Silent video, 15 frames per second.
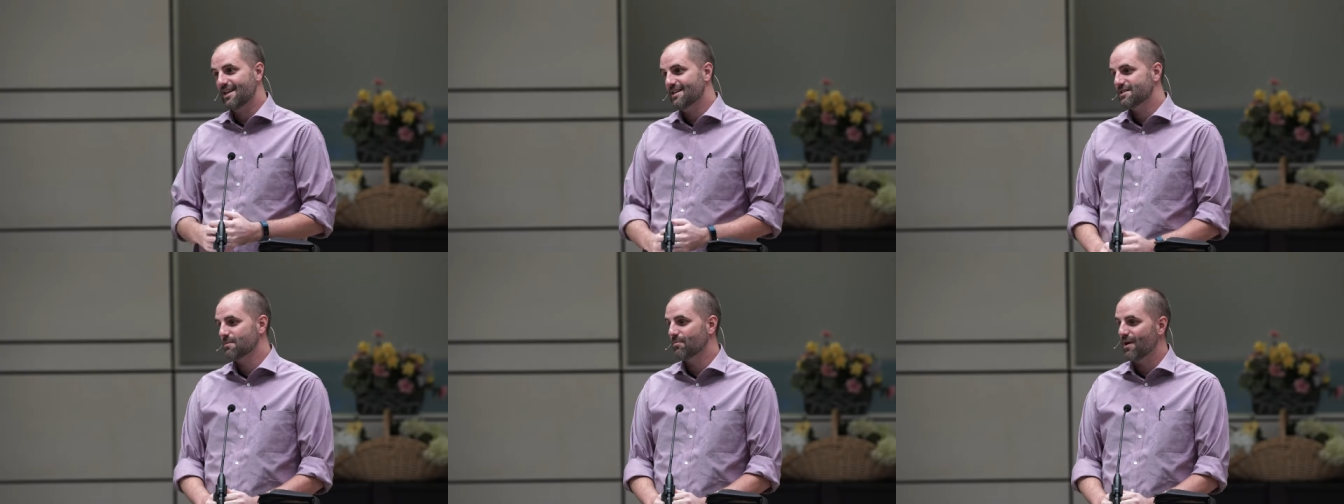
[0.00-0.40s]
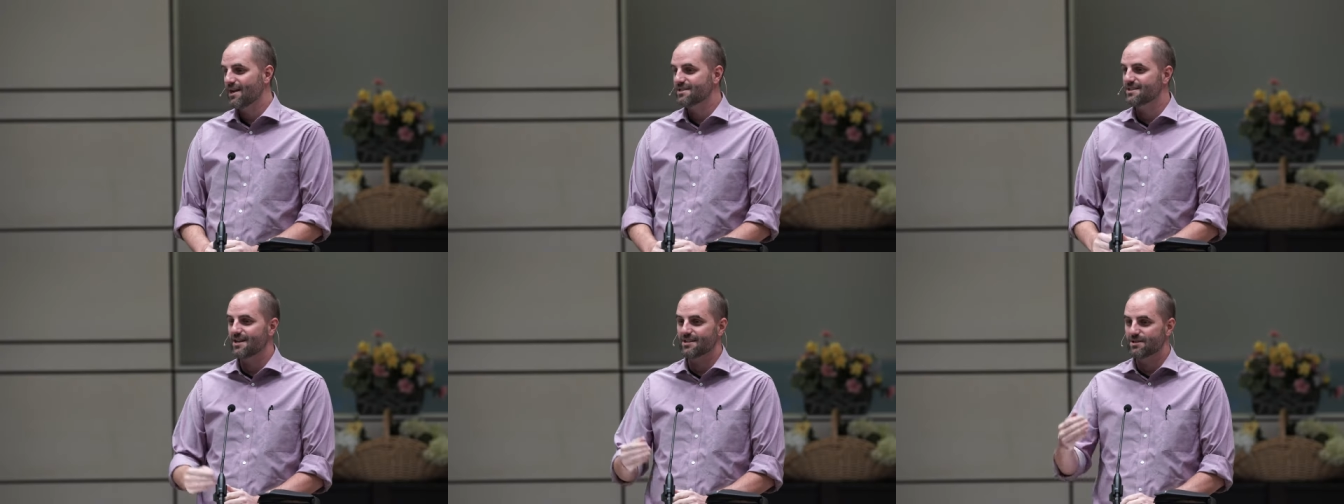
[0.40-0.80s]
It
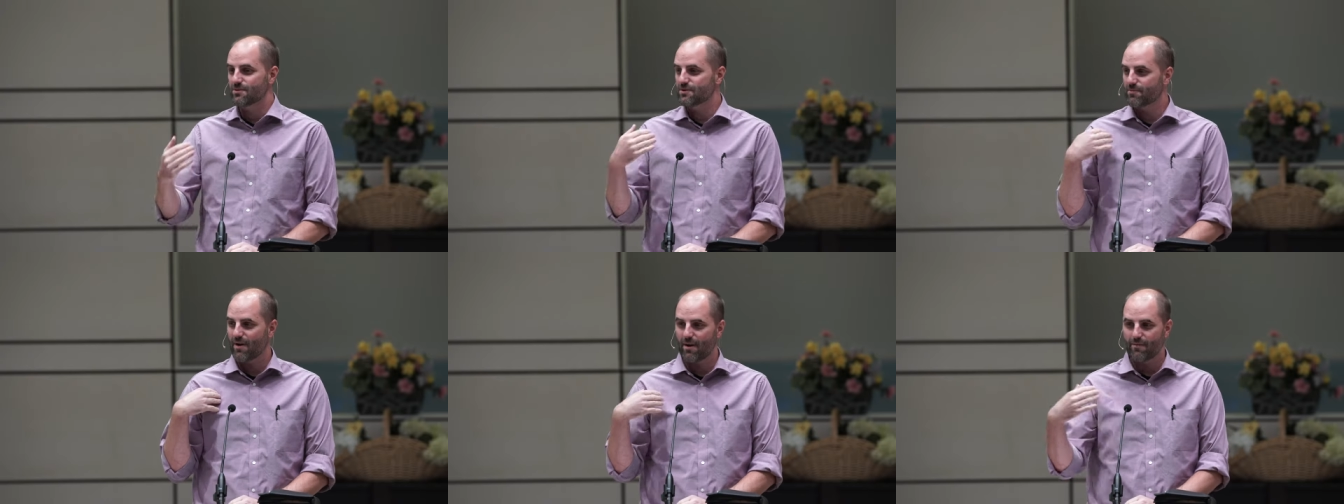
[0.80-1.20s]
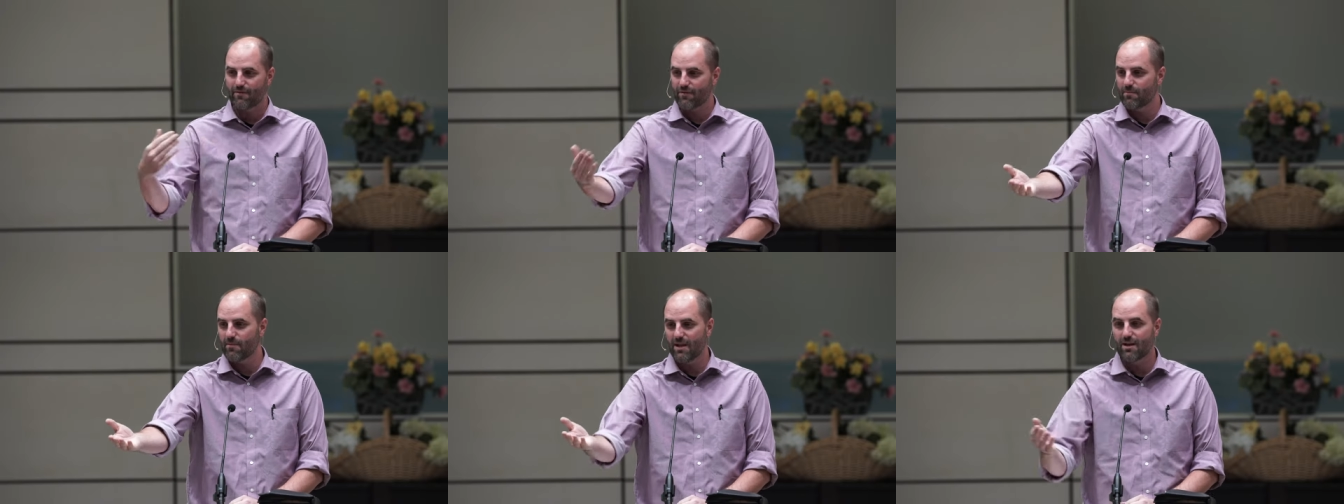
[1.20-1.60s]
surprised us. It was probably
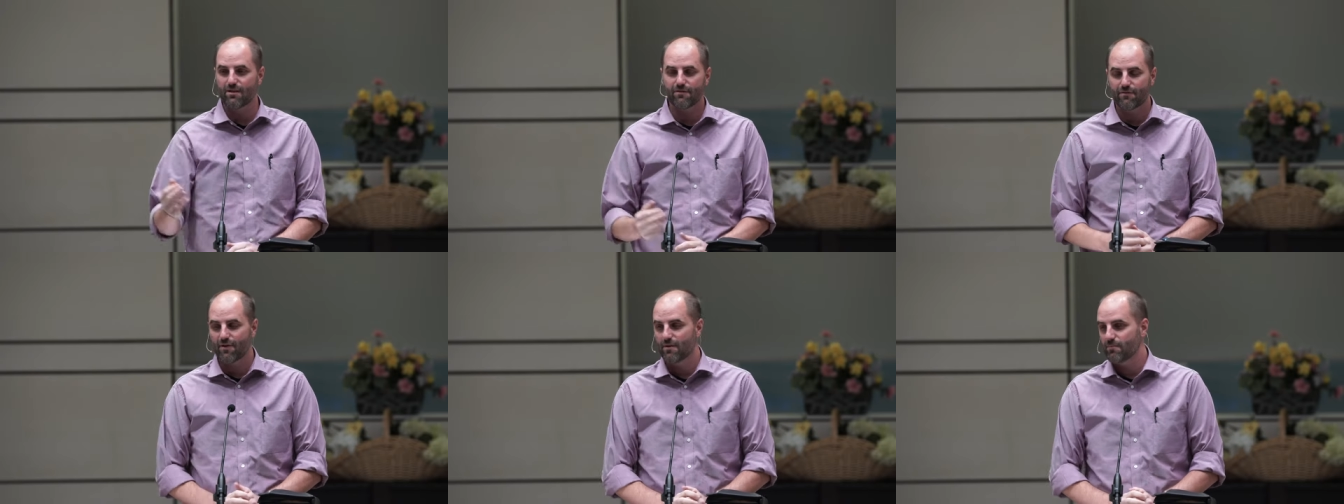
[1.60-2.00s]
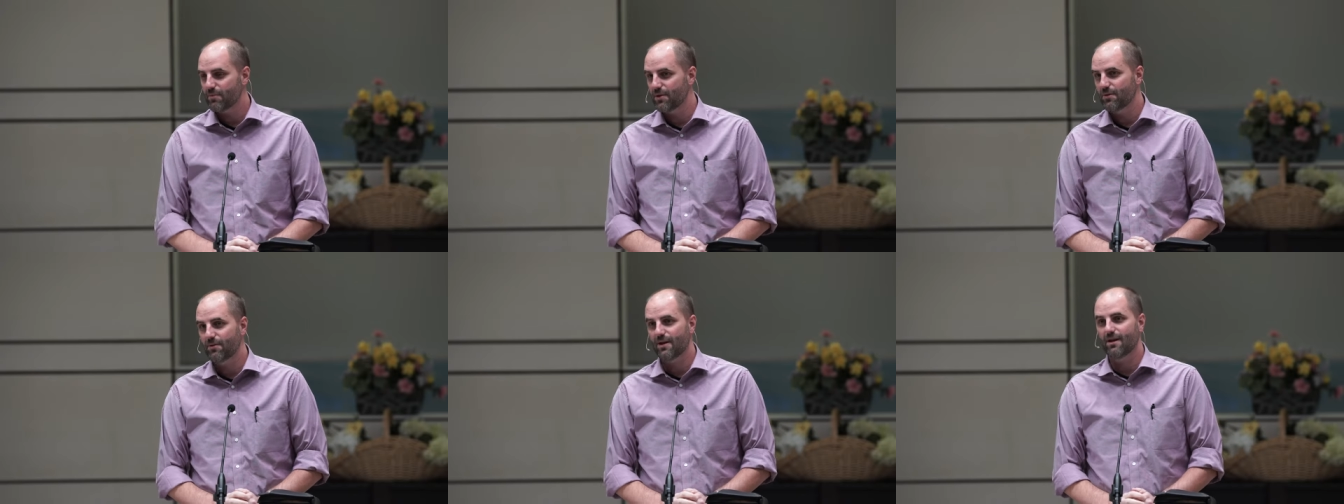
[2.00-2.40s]
from me to the front
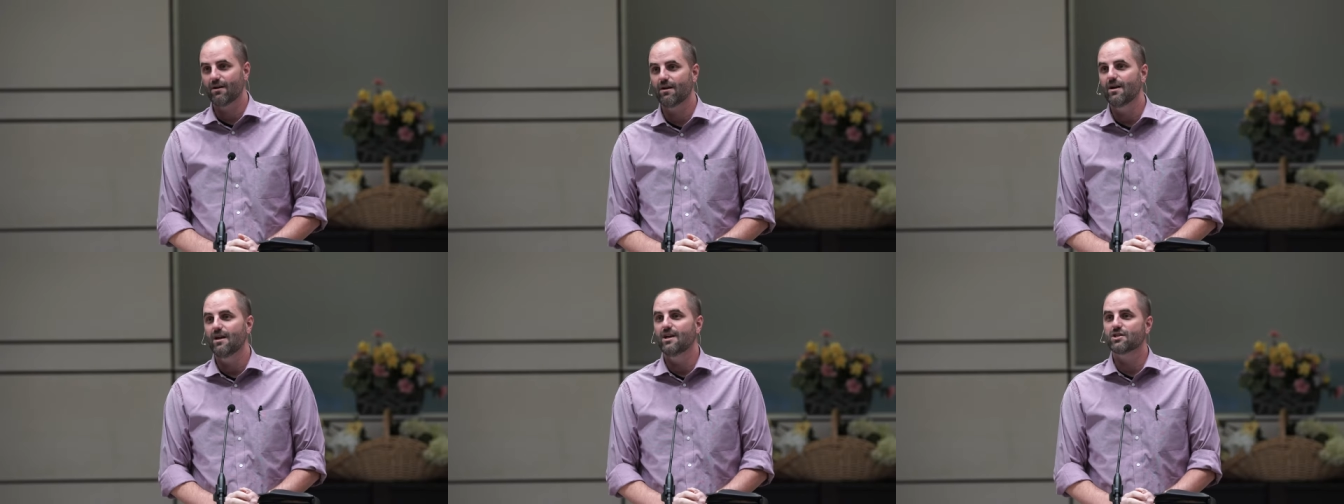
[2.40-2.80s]
pew here.